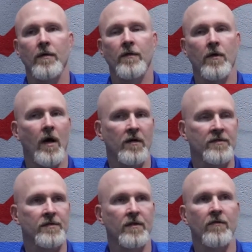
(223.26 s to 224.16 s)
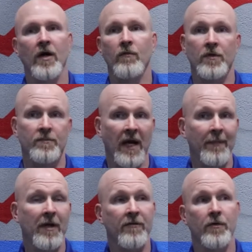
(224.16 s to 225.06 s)
the loss of loved ones,
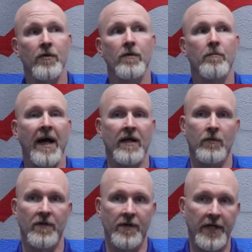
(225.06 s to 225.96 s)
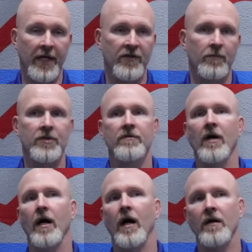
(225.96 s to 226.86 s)
maybe through battling with addiction, but you've
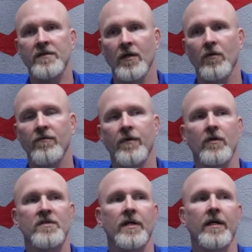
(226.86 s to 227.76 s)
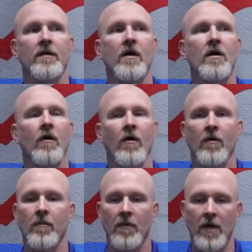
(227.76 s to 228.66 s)
got also folks that
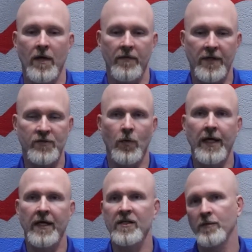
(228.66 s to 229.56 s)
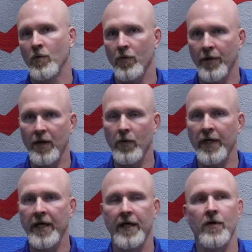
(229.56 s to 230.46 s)
are, this weekend is Memorial Day
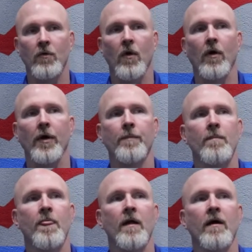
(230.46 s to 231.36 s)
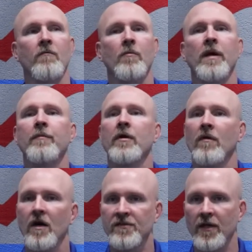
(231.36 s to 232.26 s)
weekend, who are
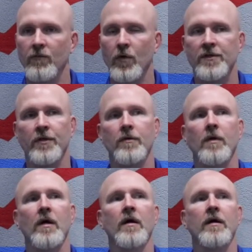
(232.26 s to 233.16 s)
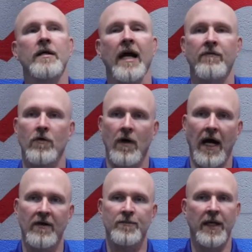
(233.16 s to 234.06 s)
remembering lost loved ones who gave their
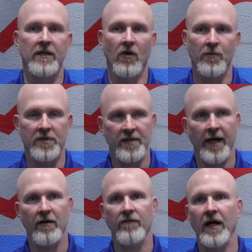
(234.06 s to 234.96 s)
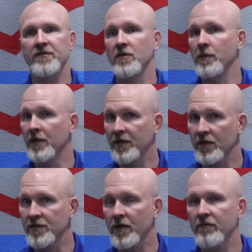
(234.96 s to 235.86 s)
lives, paid the ultimate sacrifice through
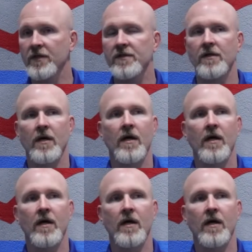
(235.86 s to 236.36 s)
military service.